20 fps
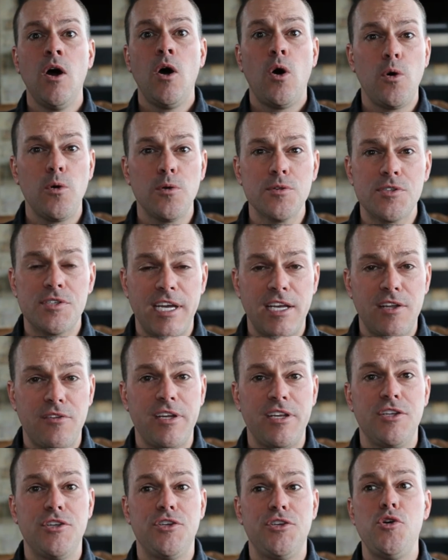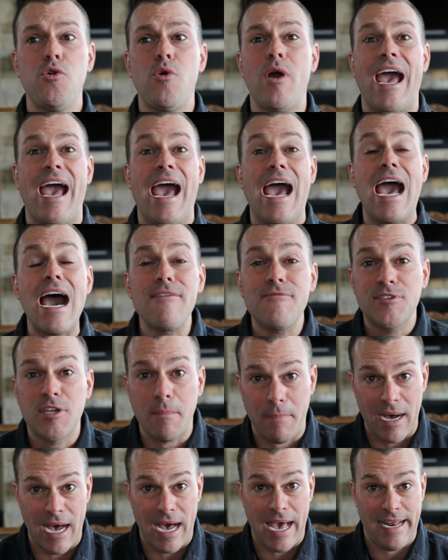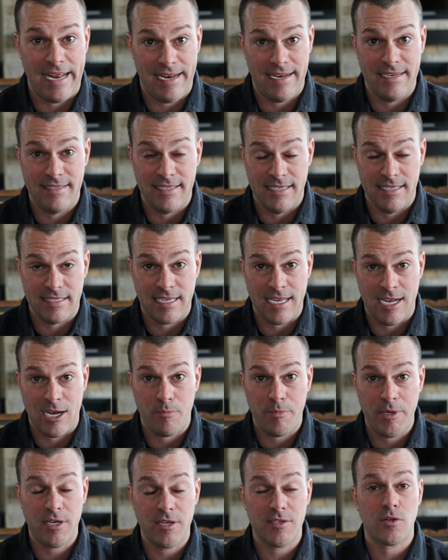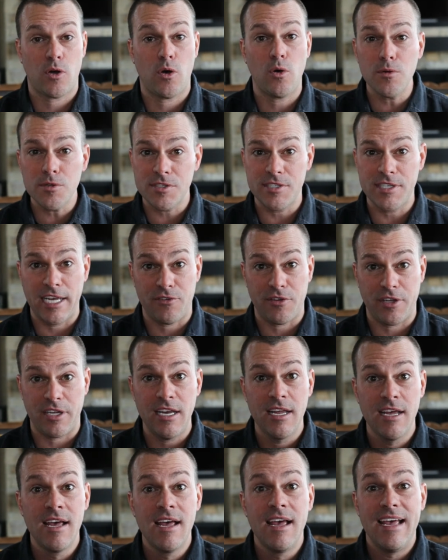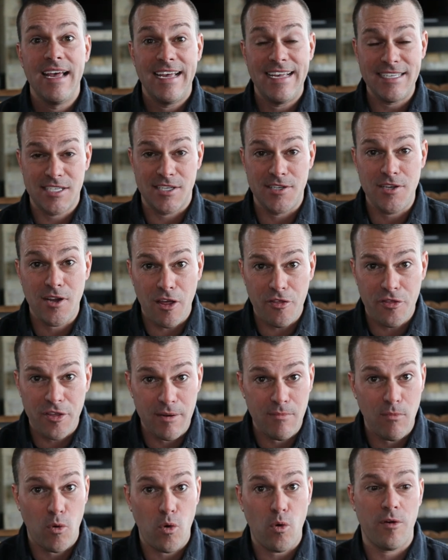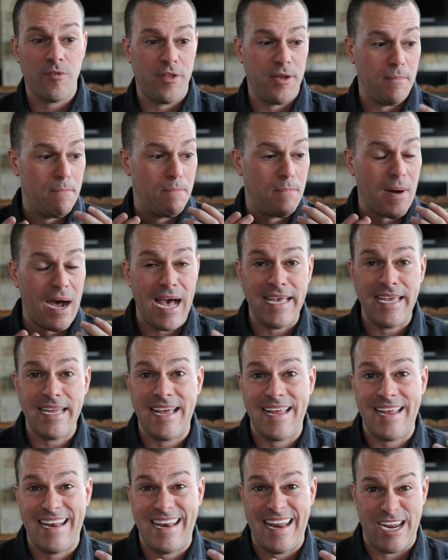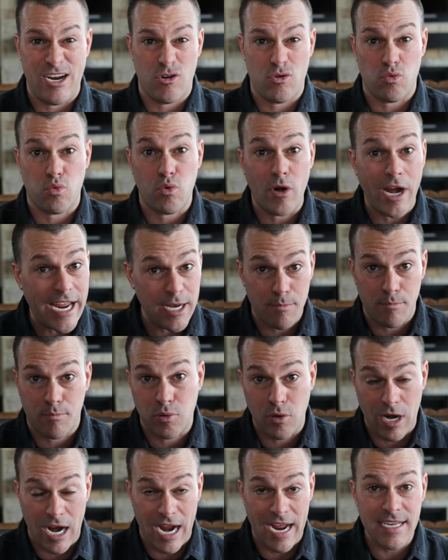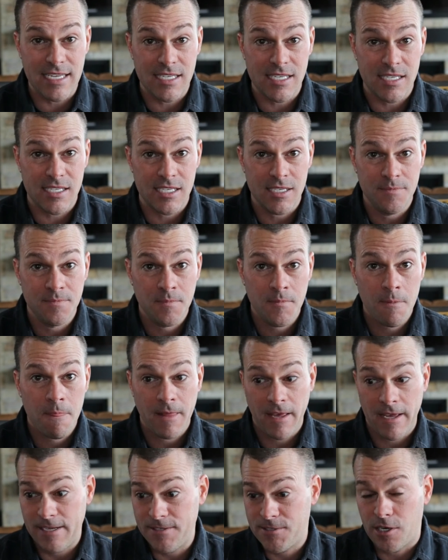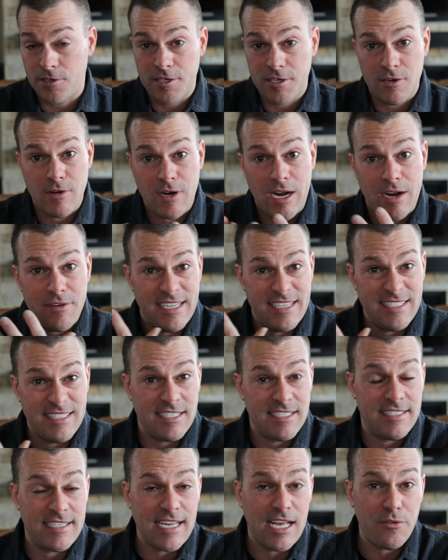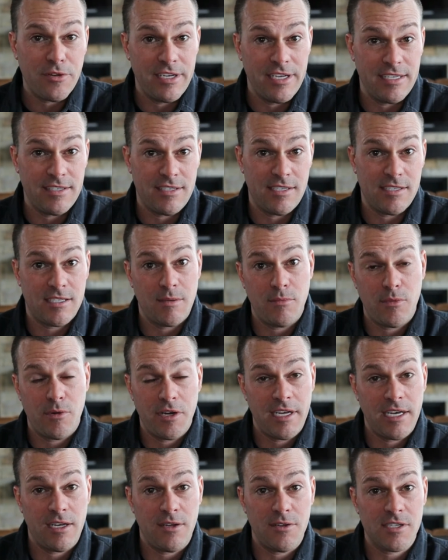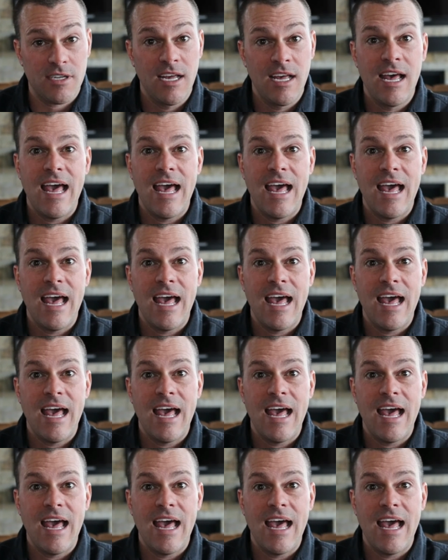wholesaling, you have to buy it at a discount because wholesaling is nothing more than buying it at a great price and turning around and selling it to somebody else